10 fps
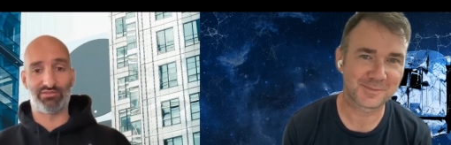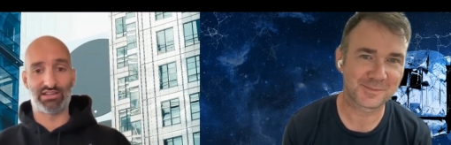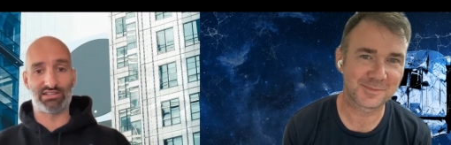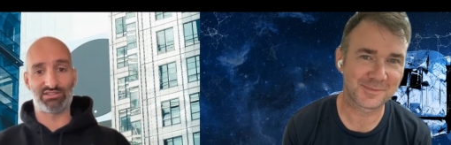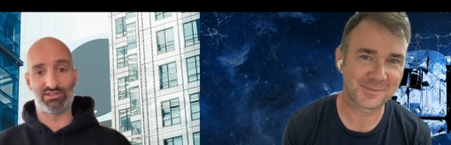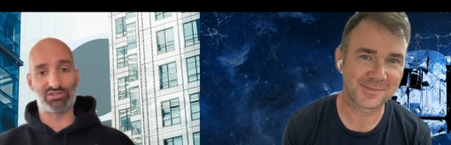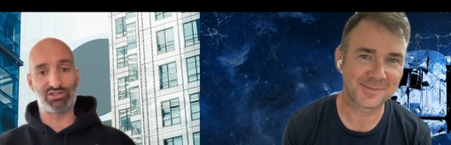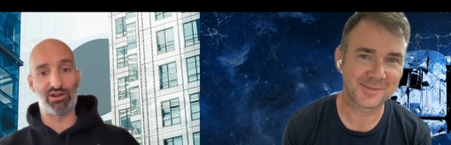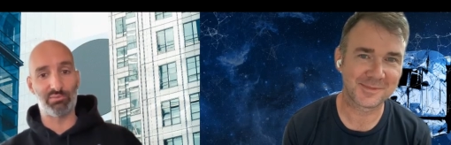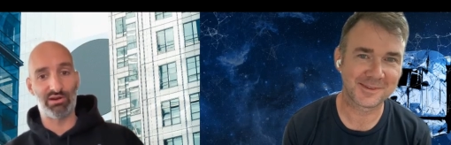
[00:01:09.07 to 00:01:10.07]
Speaker 1: affected. So you
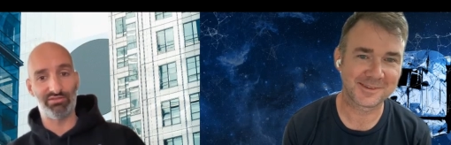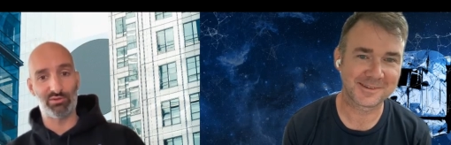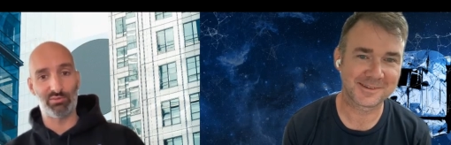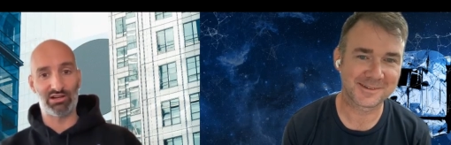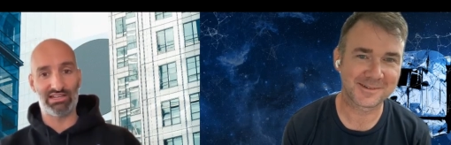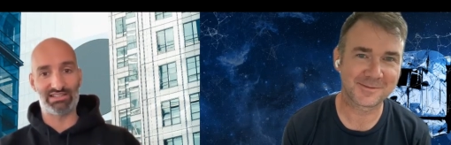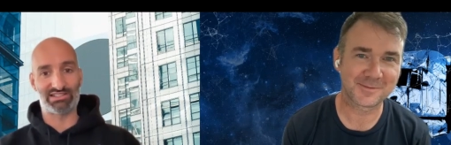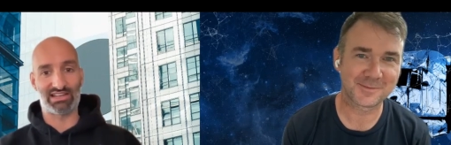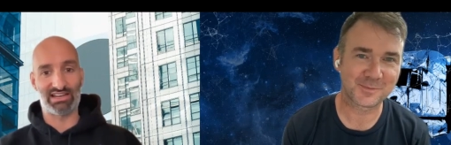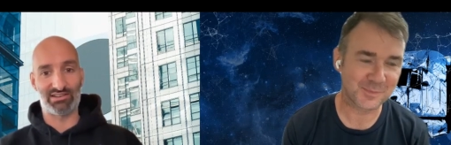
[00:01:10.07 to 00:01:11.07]
started Buffalo Market. Is
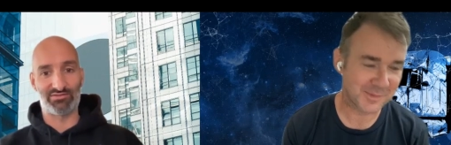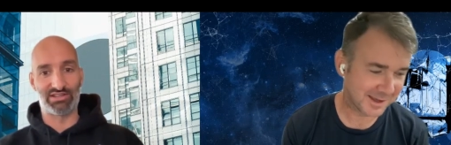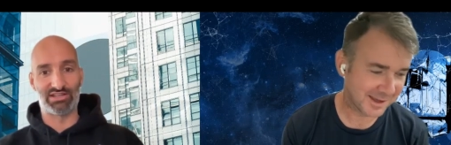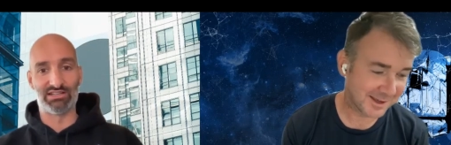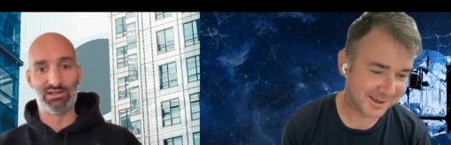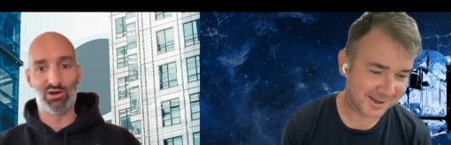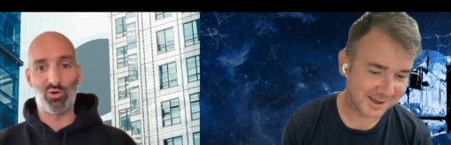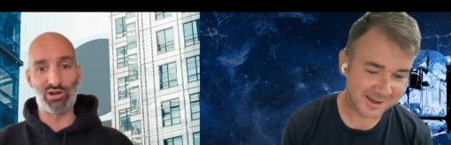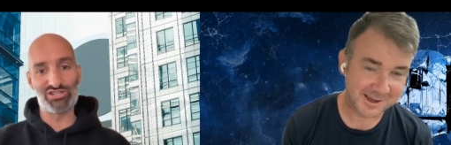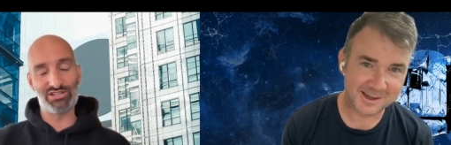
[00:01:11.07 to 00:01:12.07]
that kind of the
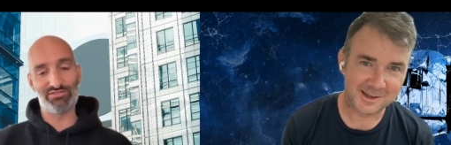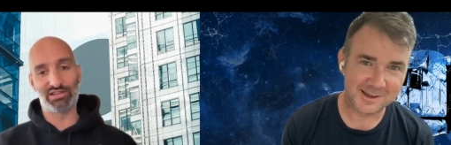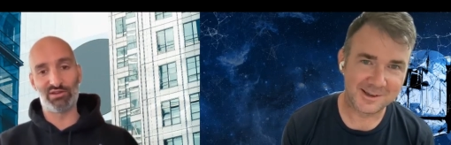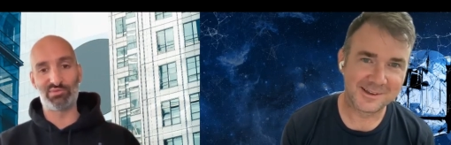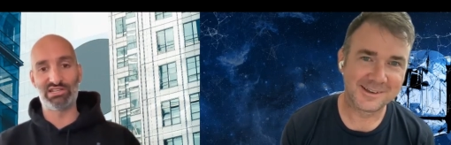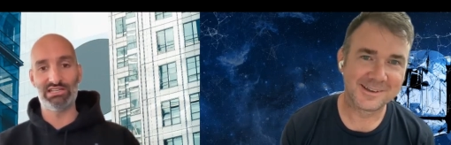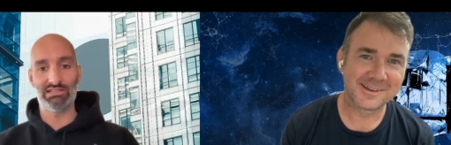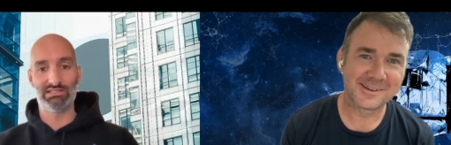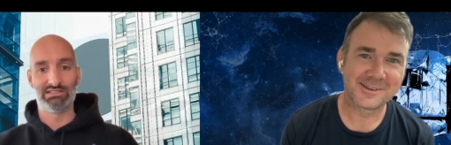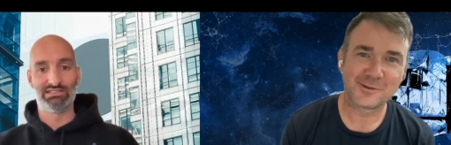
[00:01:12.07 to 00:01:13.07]
origin of the company?
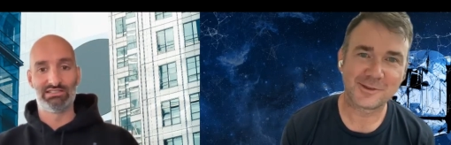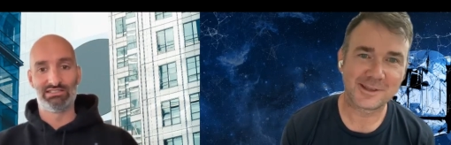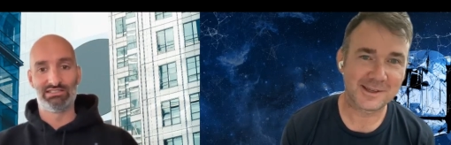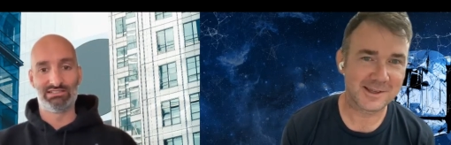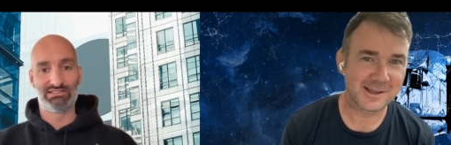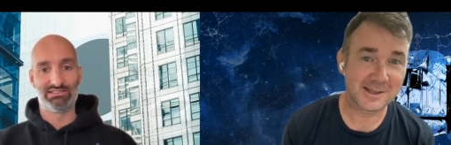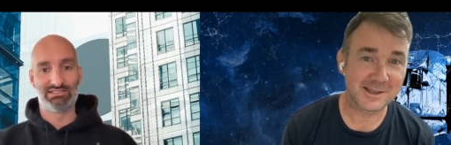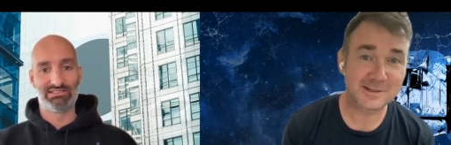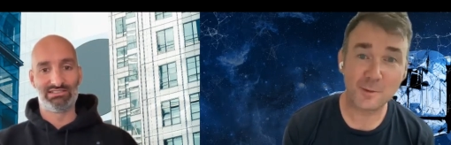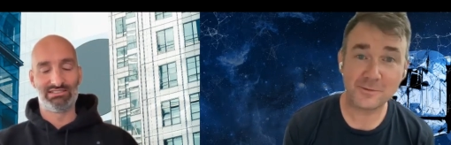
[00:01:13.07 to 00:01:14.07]

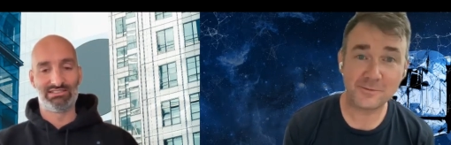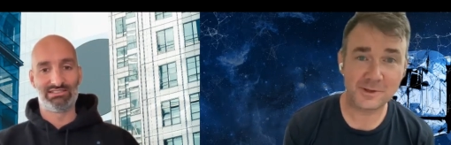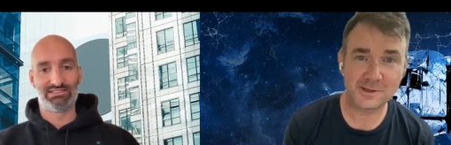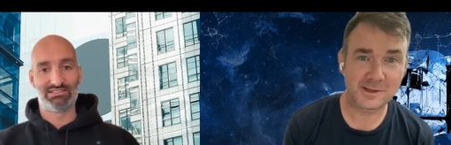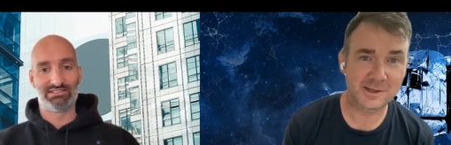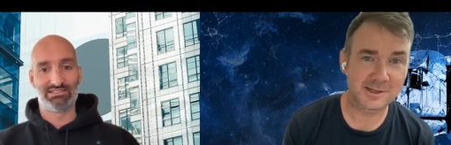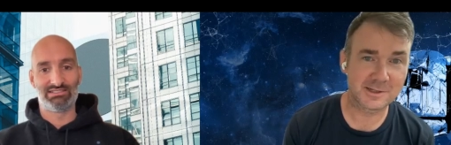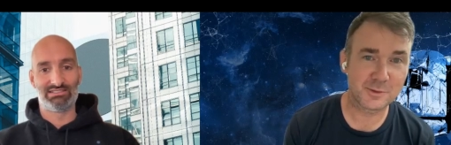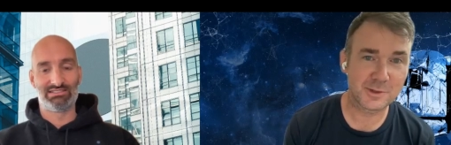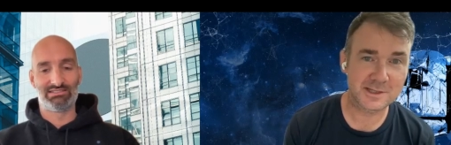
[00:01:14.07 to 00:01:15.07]
It's more of
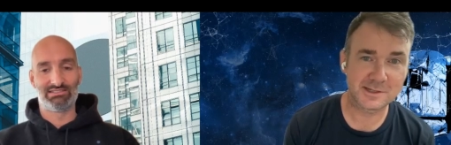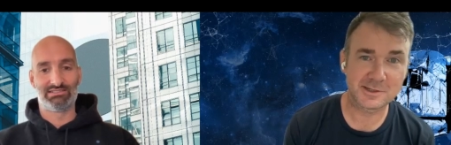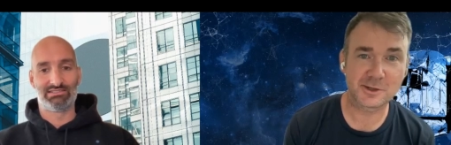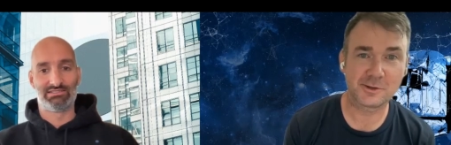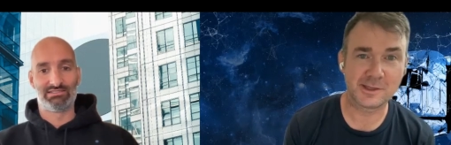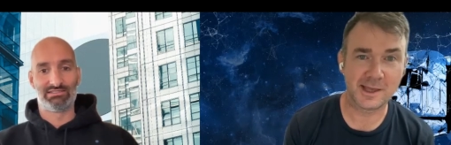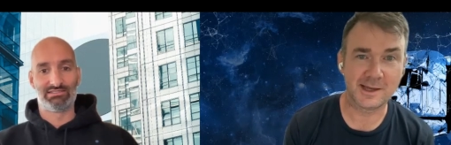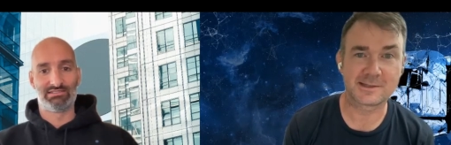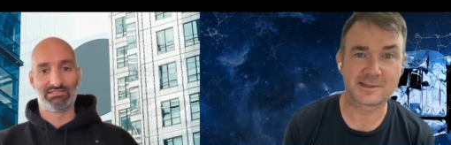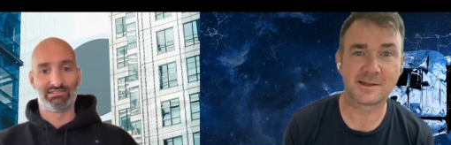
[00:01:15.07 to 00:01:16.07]
a
Speaker 2: twist and a turn than
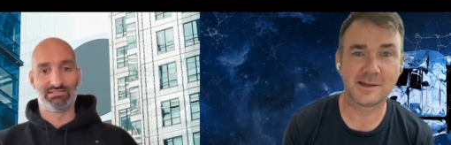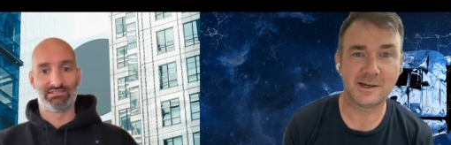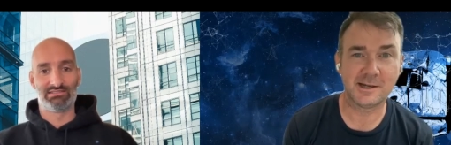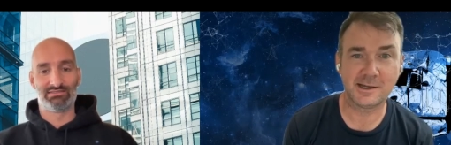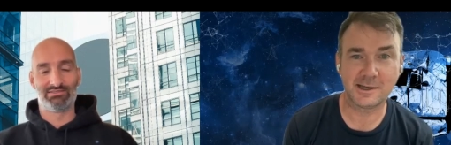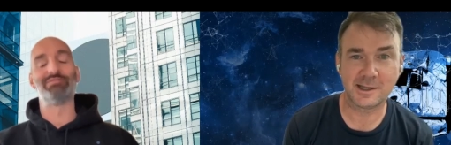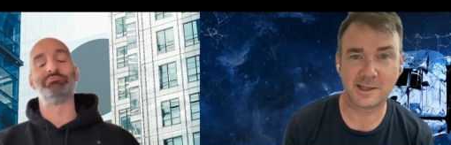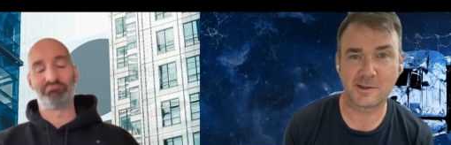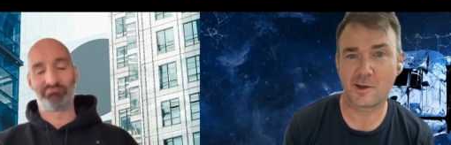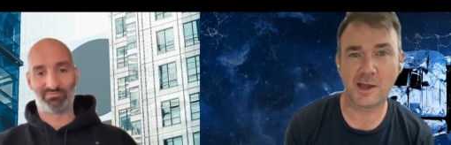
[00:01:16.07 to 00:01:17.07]
that.
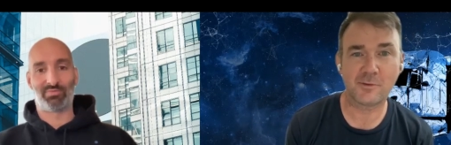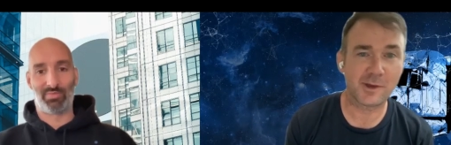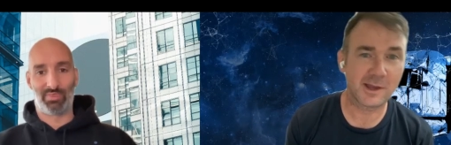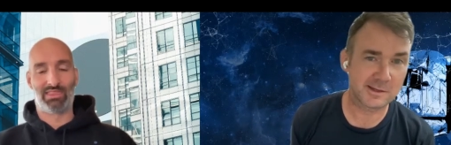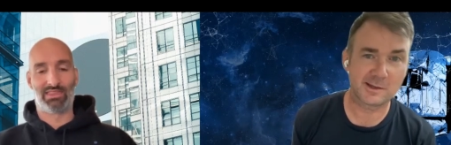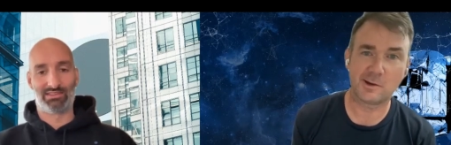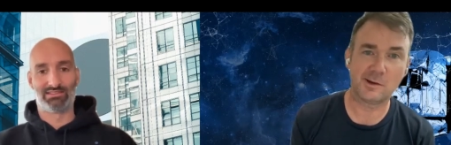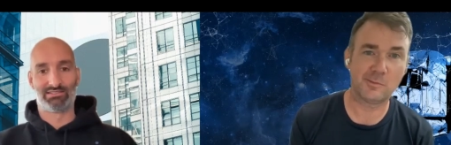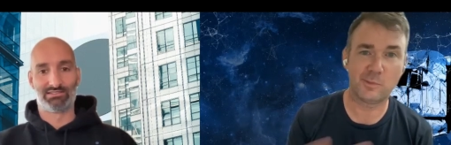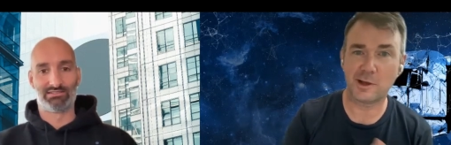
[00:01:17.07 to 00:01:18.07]
I ran
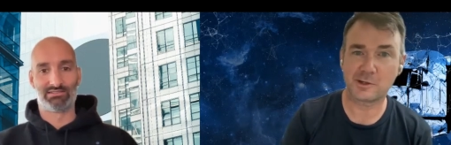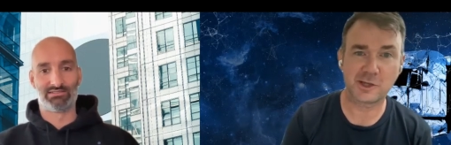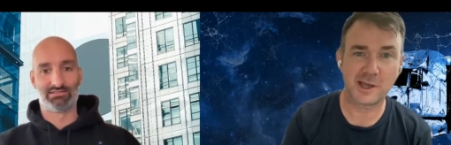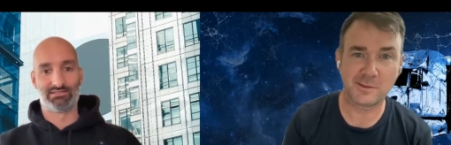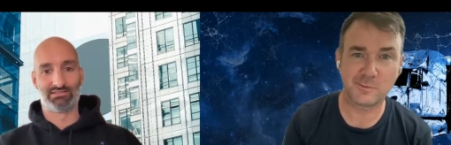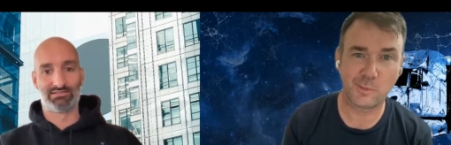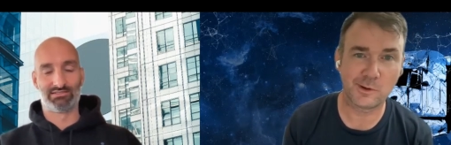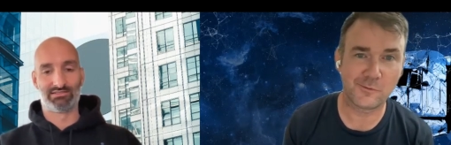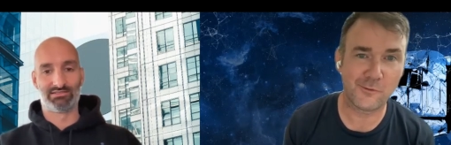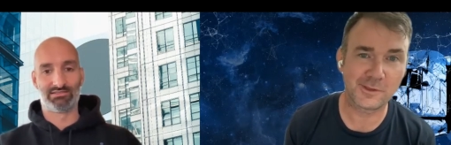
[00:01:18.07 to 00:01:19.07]
a blockchain
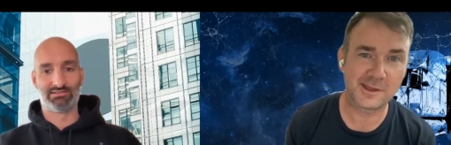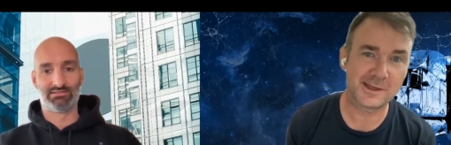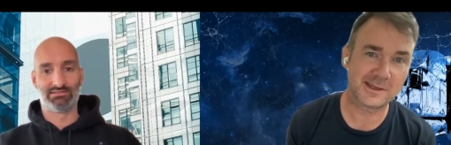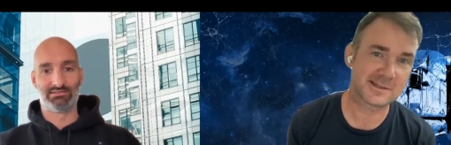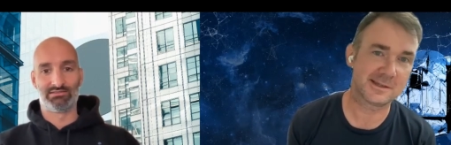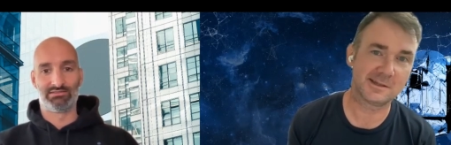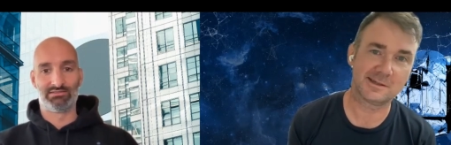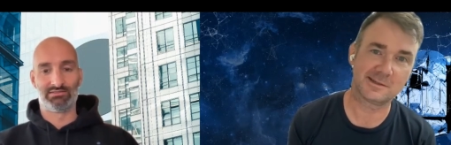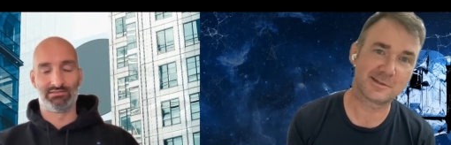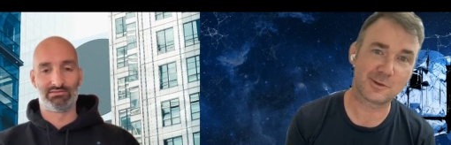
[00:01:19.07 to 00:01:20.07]
before this
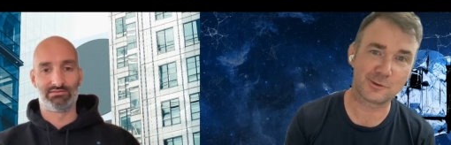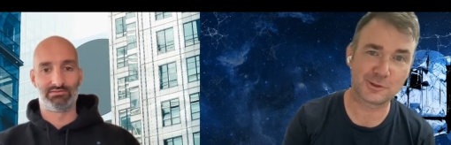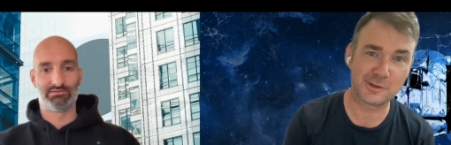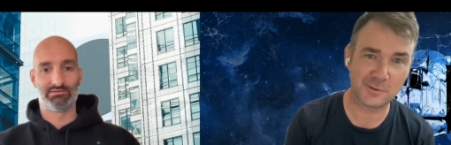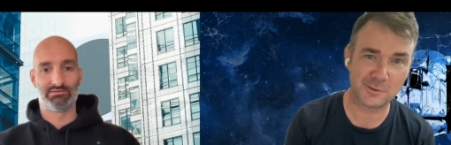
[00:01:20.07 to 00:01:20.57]
and a social